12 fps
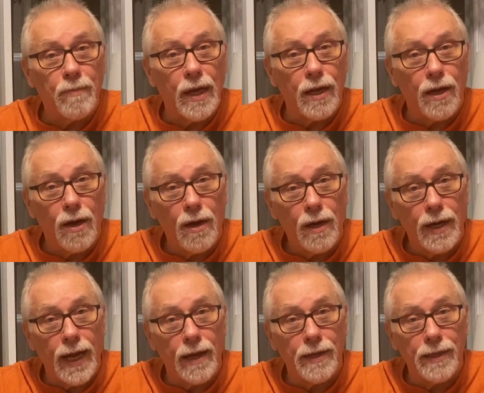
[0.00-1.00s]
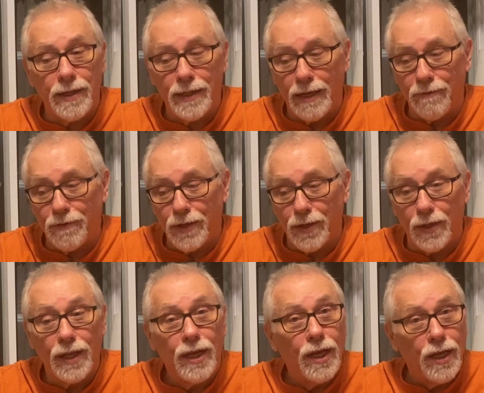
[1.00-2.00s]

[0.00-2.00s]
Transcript: my car out into that field